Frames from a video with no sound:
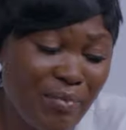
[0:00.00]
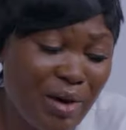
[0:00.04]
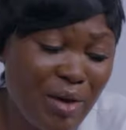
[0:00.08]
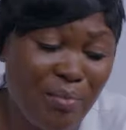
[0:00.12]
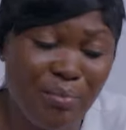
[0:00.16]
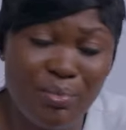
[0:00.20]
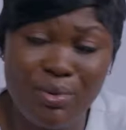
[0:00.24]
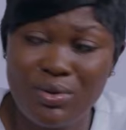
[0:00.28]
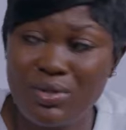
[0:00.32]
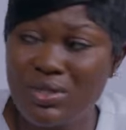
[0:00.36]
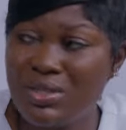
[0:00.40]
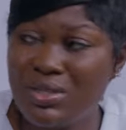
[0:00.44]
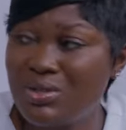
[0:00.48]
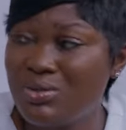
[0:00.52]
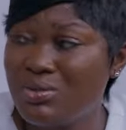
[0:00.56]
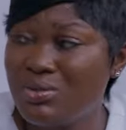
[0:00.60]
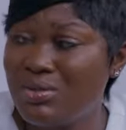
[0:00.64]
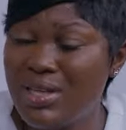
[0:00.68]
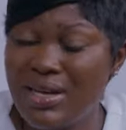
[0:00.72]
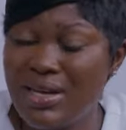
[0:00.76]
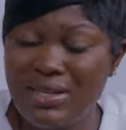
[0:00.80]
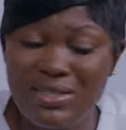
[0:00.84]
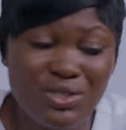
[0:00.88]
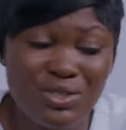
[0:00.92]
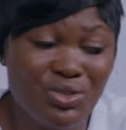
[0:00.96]
my body to
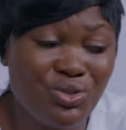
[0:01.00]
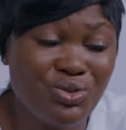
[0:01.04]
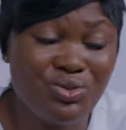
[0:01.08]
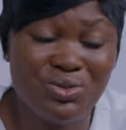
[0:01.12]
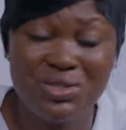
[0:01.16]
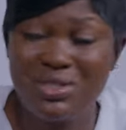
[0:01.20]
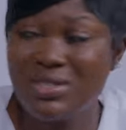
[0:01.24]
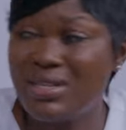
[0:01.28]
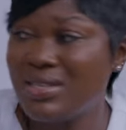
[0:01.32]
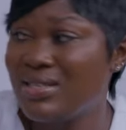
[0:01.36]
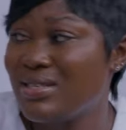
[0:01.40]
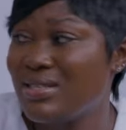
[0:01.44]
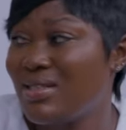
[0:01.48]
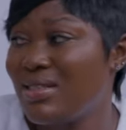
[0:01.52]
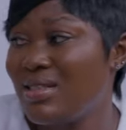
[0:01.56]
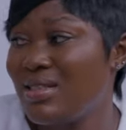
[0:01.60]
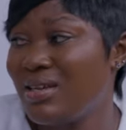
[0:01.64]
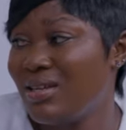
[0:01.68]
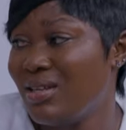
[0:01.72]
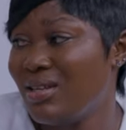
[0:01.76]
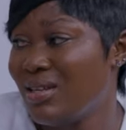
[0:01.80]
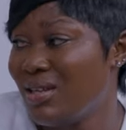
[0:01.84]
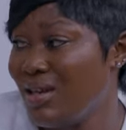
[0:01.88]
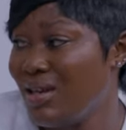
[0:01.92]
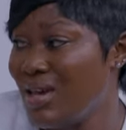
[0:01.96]
that useless
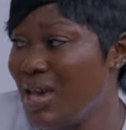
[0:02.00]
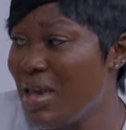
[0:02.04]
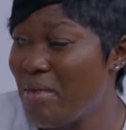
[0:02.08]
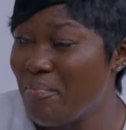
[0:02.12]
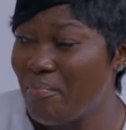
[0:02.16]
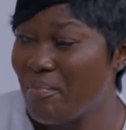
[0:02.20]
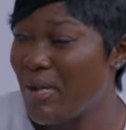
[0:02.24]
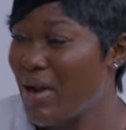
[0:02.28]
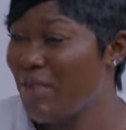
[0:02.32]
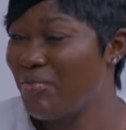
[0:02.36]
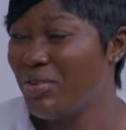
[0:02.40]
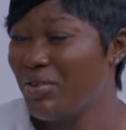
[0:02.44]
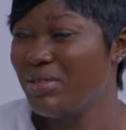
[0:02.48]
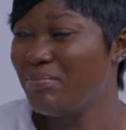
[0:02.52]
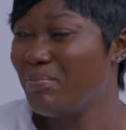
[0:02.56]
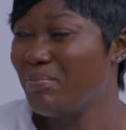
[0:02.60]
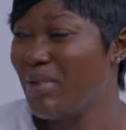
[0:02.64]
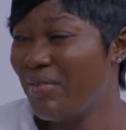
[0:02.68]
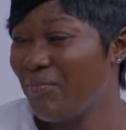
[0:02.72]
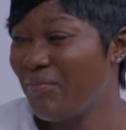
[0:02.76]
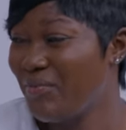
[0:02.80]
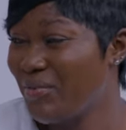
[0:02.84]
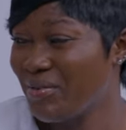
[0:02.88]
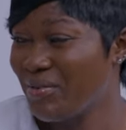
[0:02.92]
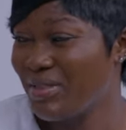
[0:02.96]
thing. That's a married
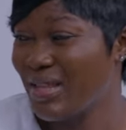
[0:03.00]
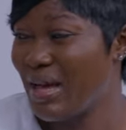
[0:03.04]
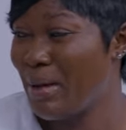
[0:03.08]
man, for